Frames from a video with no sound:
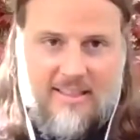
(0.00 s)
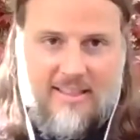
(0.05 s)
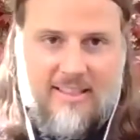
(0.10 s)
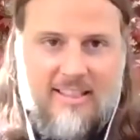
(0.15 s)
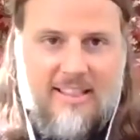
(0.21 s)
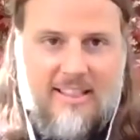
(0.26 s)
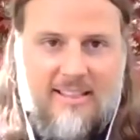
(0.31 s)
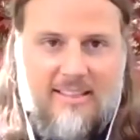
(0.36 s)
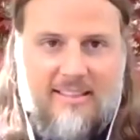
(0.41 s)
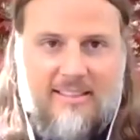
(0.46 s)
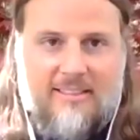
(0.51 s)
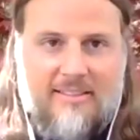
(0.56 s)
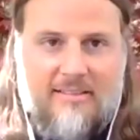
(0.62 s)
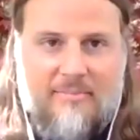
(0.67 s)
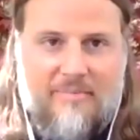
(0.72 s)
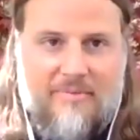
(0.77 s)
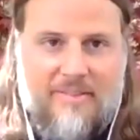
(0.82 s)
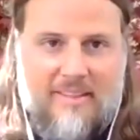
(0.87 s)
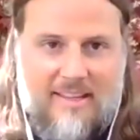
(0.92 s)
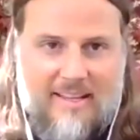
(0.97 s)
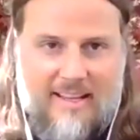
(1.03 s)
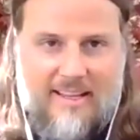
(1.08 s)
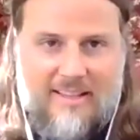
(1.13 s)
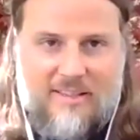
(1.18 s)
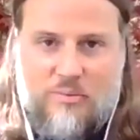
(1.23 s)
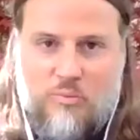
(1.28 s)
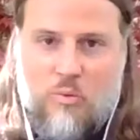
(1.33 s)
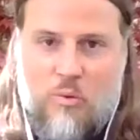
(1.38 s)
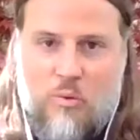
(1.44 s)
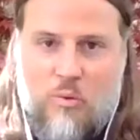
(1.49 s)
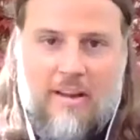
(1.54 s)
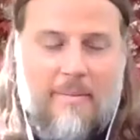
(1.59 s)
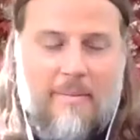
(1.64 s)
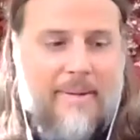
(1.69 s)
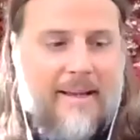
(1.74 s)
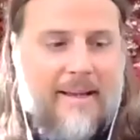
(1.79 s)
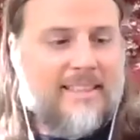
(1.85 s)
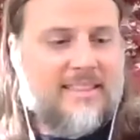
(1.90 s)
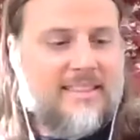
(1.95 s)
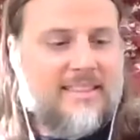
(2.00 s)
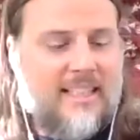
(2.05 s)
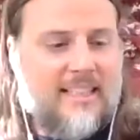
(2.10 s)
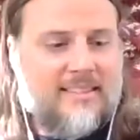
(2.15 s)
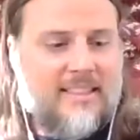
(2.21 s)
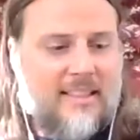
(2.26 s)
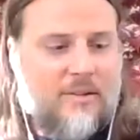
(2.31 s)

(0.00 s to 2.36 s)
And it's one of the biggest things.